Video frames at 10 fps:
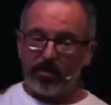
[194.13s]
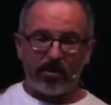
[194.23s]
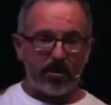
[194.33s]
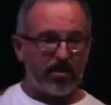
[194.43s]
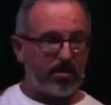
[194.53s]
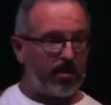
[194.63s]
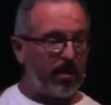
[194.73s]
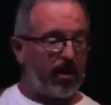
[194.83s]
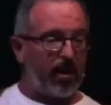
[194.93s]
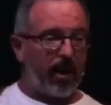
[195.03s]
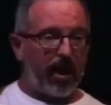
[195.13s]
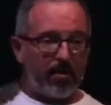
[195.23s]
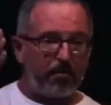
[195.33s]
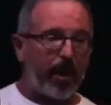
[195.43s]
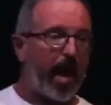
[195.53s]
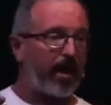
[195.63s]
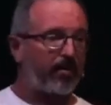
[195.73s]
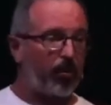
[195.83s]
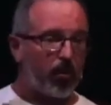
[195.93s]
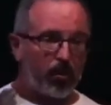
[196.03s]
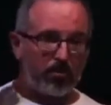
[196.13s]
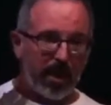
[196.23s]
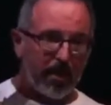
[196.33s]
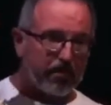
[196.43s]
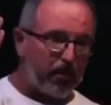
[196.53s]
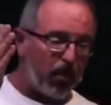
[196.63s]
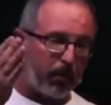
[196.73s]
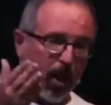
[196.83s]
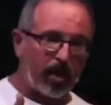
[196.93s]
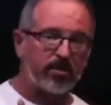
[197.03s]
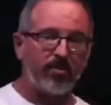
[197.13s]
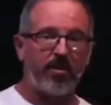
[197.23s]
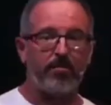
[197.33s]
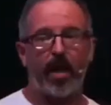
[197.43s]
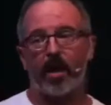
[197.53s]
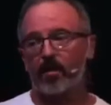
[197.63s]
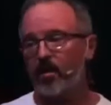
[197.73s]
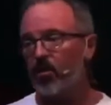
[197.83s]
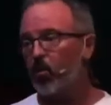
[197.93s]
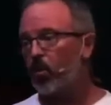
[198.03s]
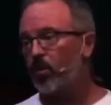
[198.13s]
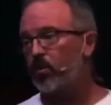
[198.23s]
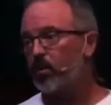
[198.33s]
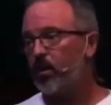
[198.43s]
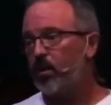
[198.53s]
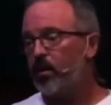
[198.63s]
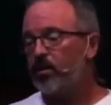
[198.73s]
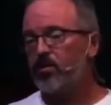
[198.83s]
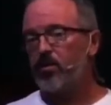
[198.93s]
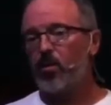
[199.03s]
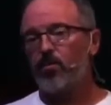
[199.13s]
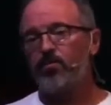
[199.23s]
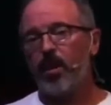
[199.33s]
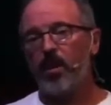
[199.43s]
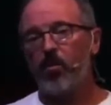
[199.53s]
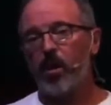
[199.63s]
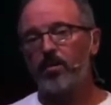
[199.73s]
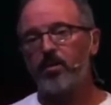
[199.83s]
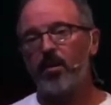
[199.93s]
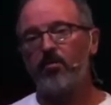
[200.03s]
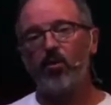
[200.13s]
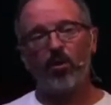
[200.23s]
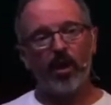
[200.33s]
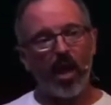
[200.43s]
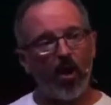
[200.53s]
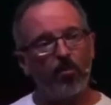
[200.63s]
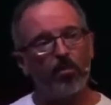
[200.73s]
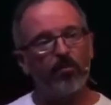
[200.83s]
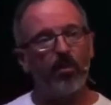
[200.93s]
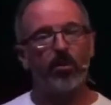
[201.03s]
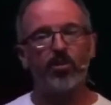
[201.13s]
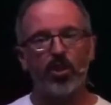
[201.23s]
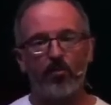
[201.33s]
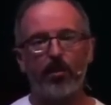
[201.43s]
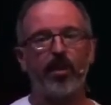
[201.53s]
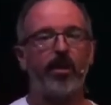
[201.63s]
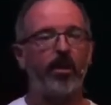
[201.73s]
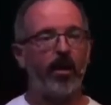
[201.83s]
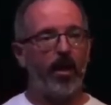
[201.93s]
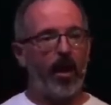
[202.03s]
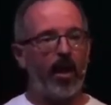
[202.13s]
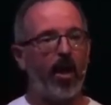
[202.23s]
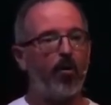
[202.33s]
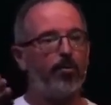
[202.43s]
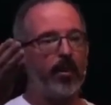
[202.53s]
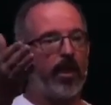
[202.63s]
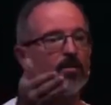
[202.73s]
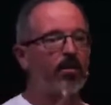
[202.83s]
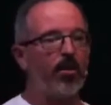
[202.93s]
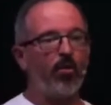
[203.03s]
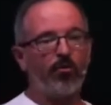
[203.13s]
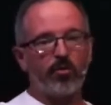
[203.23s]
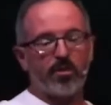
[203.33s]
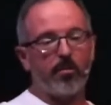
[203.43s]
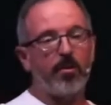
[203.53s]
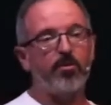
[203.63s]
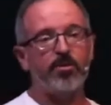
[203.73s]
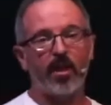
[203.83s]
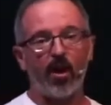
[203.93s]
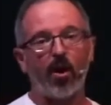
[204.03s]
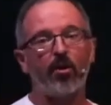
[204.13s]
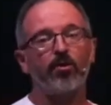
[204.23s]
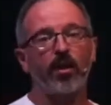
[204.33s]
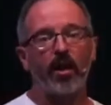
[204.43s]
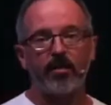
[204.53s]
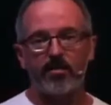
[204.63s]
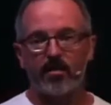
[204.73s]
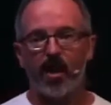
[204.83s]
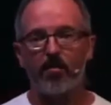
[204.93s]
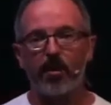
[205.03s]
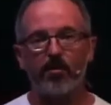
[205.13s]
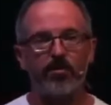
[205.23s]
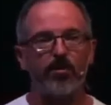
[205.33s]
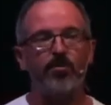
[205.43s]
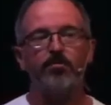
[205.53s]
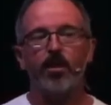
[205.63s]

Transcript: just impact their world, make a more positive impact in the world. So anyways, if you can help, if you can jump in and help lighten the load for some others that aren't at this time able to,